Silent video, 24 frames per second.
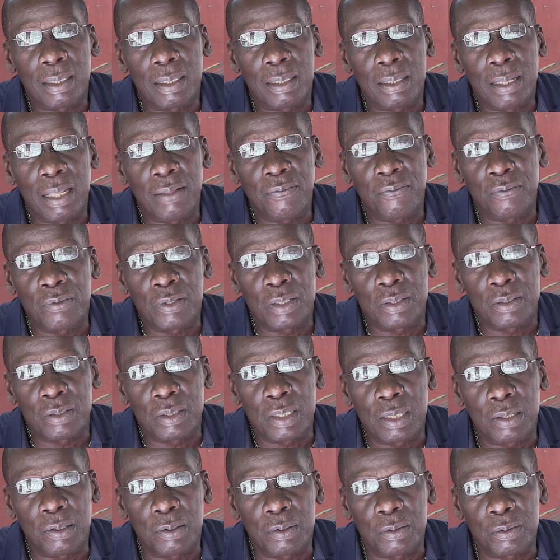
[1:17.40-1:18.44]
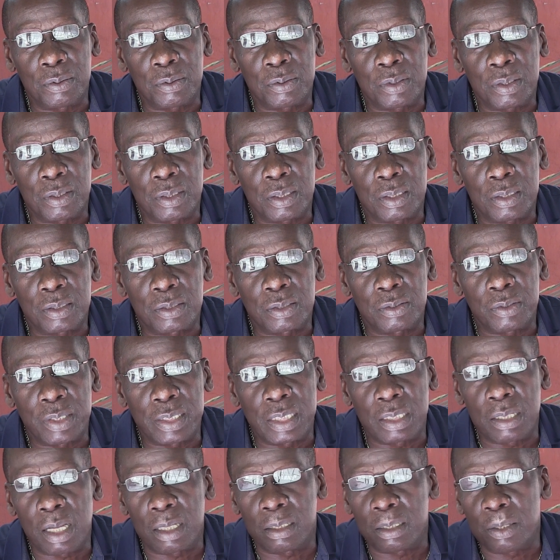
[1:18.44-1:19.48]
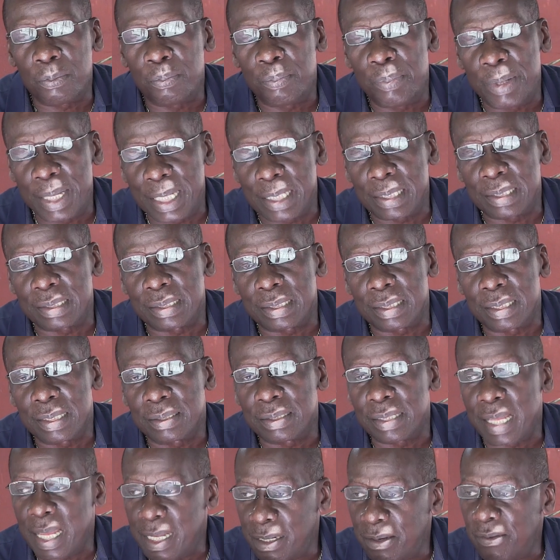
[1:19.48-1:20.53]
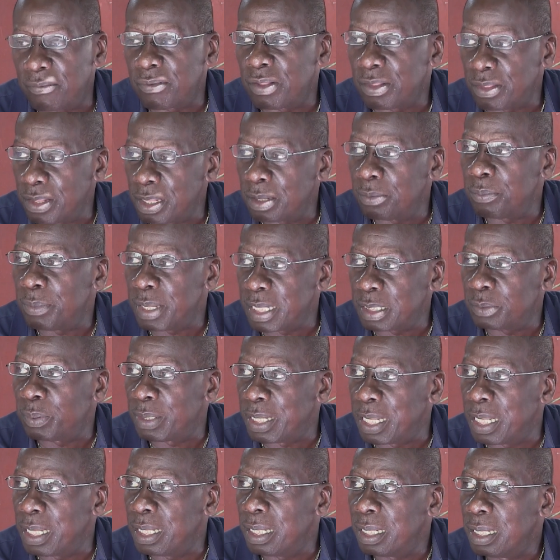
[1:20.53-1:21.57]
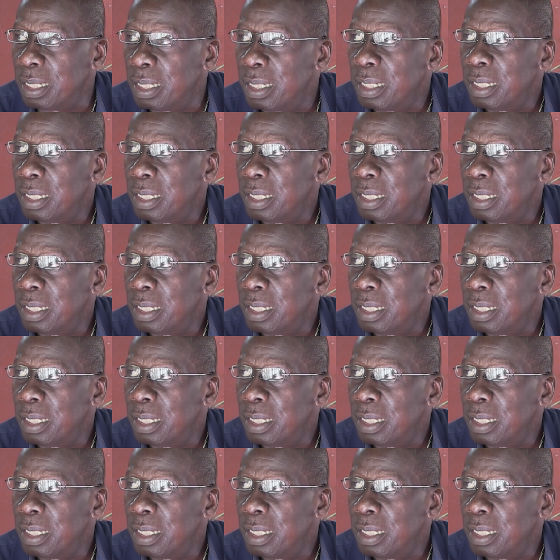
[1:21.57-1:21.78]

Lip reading: even, you know, stressing on the bass side of the thing, bass playing,